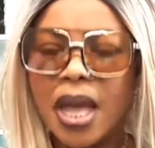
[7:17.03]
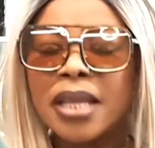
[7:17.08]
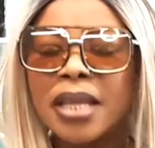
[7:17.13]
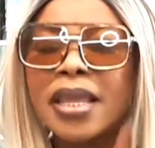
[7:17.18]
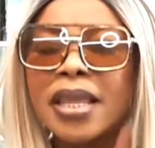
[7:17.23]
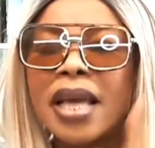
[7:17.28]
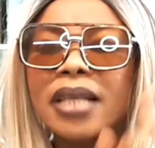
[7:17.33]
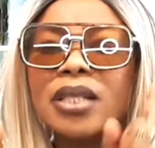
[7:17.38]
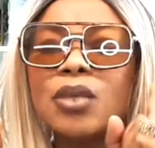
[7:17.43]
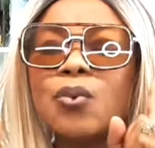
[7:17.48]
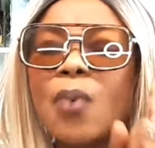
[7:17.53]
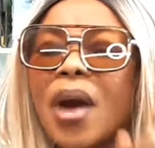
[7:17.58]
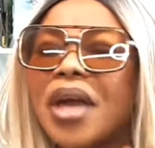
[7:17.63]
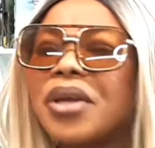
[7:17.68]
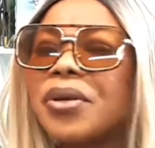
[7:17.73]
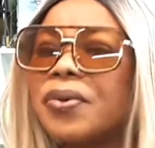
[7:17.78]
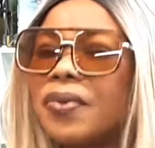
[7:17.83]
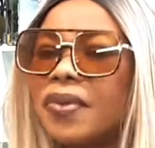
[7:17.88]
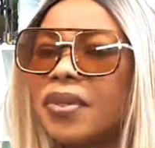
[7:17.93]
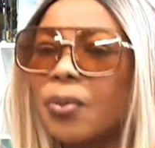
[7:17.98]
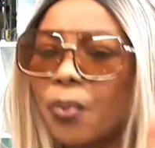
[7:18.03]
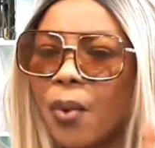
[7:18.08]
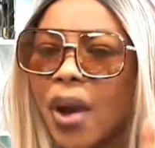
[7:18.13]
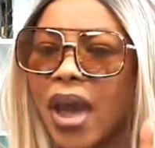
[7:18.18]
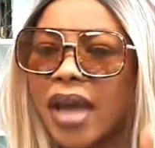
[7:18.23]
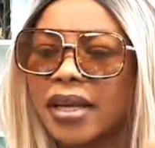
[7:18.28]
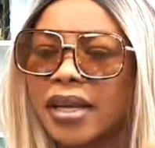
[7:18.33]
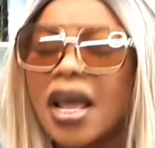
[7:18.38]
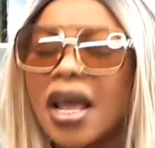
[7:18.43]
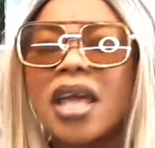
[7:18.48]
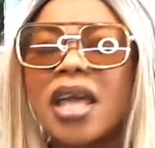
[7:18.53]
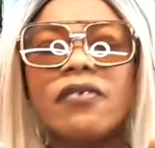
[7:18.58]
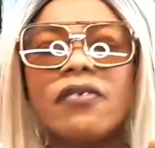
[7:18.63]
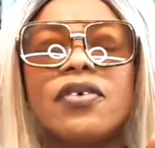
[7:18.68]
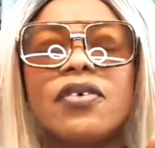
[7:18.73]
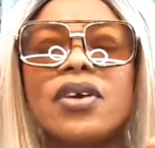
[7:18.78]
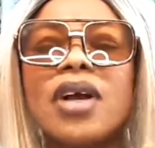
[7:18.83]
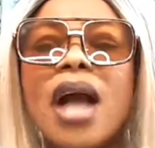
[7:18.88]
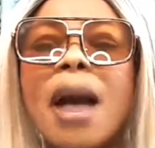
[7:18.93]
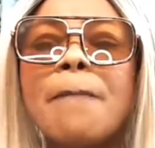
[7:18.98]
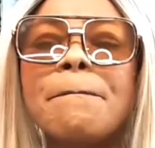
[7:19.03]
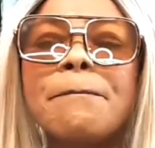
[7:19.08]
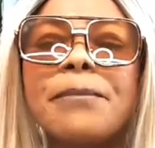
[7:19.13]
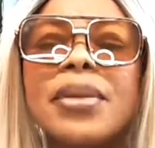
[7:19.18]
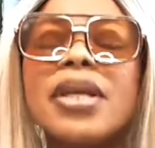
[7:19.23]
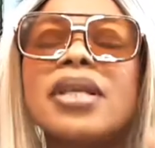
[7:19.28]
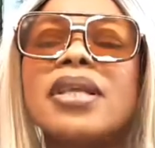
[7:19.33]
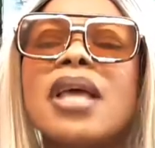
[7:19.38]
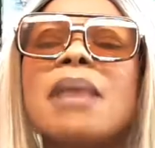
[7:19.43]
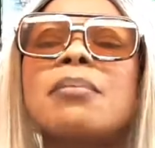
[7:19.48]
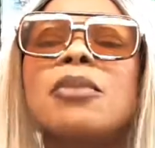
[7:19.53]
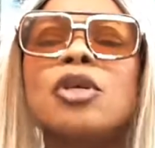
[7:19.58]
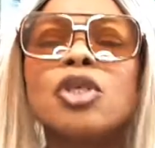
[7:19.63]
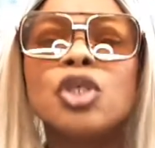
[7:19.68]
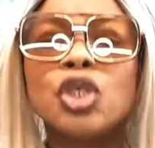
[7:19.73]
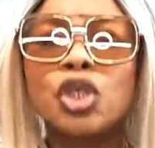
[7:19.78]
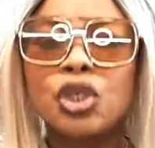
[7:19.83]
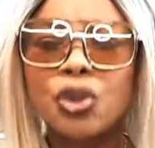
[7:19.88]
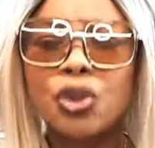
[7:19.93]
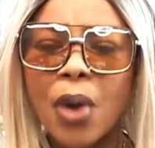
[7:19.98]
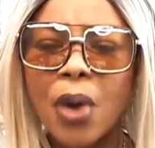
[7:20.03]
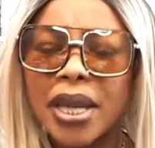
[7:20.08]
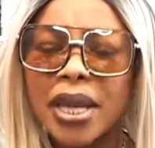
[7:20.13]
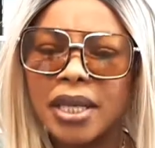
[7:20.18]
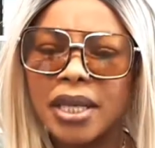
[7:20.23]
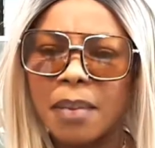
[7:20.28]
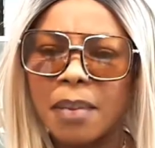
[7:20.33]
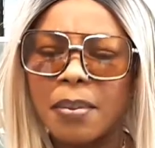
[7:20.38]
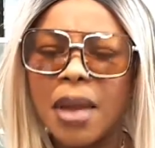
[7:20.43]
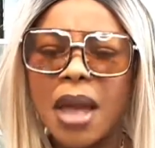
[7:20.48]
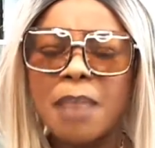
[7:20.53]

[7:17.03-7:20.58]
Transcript: That's why I use the word, if you can't beat them, join them.